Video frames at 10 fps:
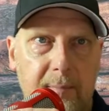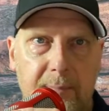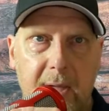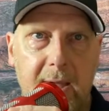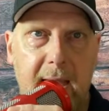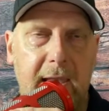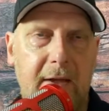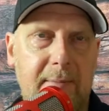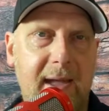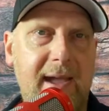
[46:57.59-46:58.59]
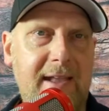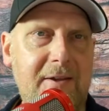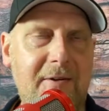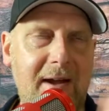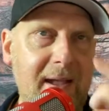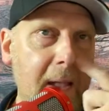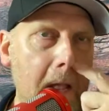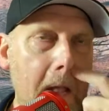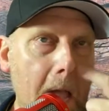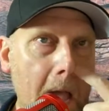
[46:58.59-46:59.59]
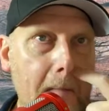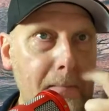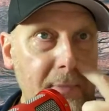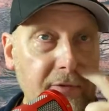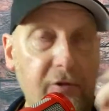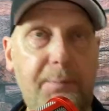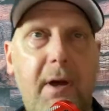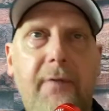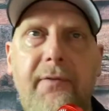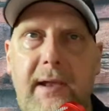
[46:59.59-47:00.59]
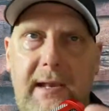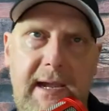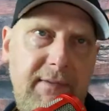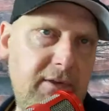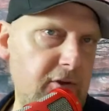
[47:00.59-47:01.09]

by, hello mate, you're right. This is perfect, Lee.